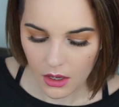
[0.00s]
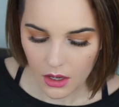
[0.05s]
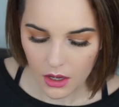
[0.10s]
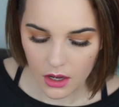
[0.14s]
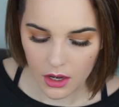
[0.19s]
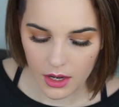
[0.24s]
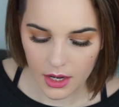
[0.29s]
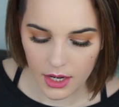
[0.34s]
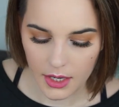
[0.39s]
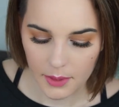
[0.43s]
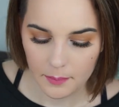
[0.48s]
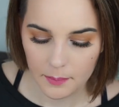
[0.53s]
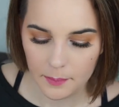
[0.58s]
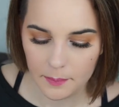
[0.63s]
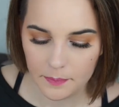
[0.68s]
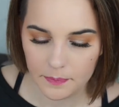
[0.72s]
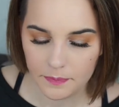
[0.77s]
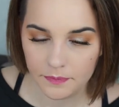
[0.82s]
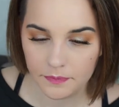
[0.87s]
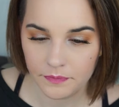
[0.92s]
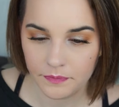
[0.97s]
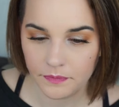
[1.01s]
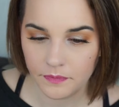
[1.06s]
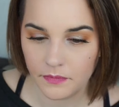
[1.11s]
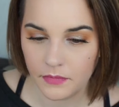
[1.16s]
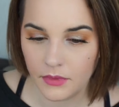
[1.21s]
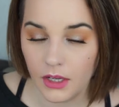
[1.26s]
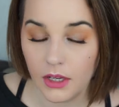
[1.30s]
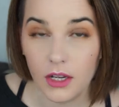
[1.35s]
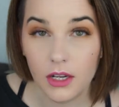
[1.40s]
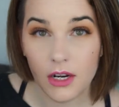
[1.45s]
Um,
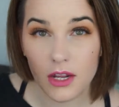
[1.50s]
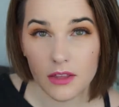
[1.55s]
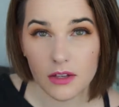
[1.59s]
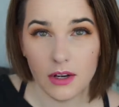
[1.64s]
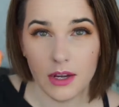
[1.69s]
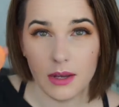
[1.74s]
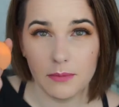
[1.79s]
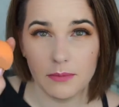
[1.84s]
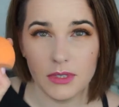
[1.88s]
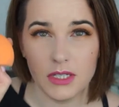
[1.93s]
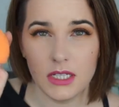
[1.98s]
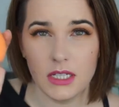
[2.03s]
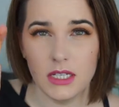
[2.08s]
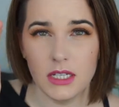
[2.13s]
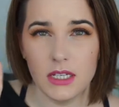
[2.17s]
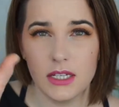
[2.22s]
another empty